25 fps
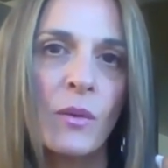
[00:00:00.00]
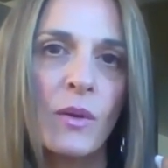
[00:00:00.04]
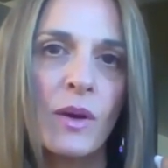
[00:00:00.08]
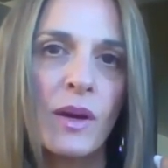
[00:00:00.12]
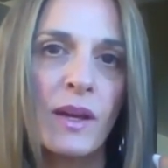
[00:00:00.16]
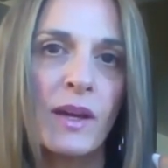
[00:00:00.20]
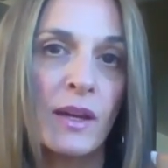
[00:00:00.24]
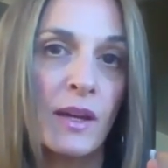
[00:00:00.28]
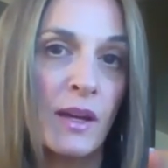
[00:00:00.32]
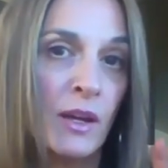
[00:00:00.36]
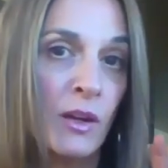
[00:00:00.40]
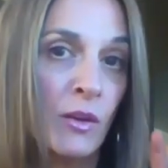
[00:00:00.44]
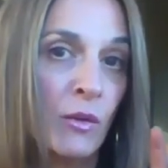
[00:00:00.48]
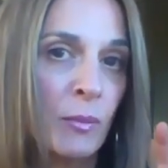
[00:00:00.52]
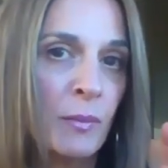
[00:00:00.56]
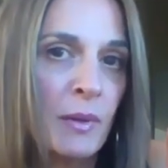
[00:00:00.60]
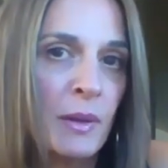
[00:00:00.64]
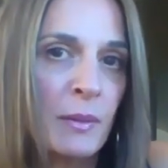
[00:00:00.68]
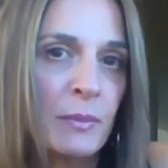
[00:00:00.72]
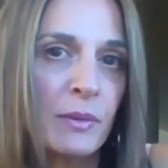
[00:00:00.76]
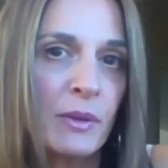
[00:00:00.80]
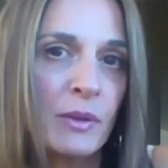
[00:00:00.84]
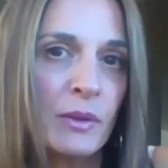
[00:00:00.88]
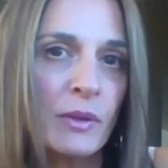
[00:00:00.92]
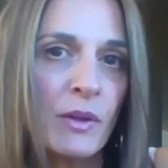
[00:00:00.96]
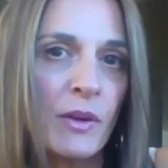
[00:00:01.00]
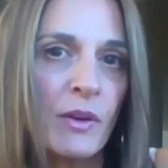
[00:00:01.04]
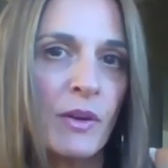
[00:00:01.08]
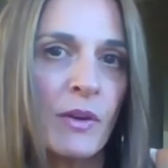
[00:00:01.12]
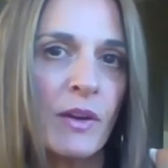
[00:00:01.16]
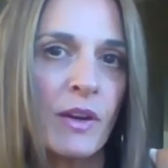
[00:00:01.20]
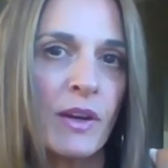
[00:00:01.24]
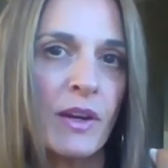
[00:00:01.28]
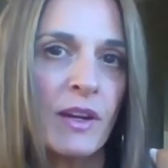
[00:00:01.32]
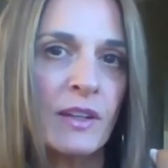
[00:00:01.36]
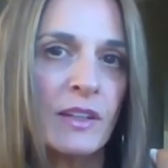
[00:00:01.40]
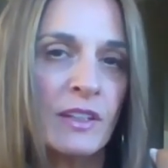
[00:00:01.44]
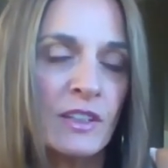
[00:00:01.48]
It'll be Pluto
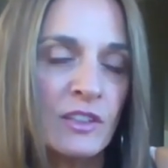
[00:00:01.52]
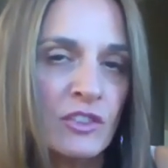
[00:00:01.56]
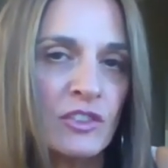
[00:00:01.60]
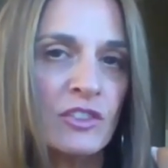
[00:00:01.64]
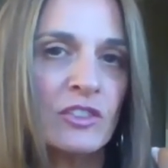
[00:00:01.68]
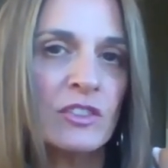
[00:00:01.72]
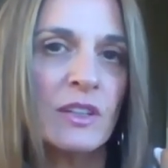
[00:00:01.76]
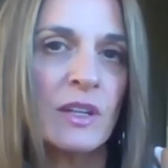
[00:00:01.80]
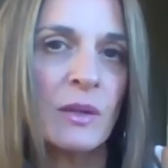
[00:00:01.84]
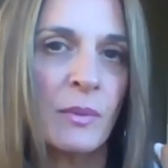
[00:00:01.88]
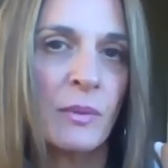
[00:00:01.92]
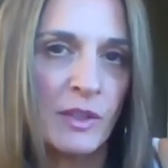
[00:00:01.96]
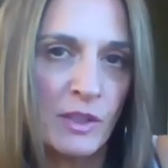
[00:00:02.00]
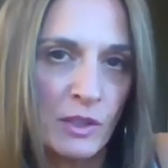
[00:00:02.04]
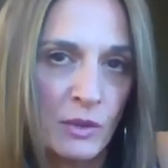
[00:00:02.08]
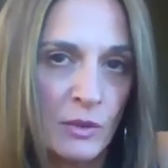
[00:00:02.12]
initially when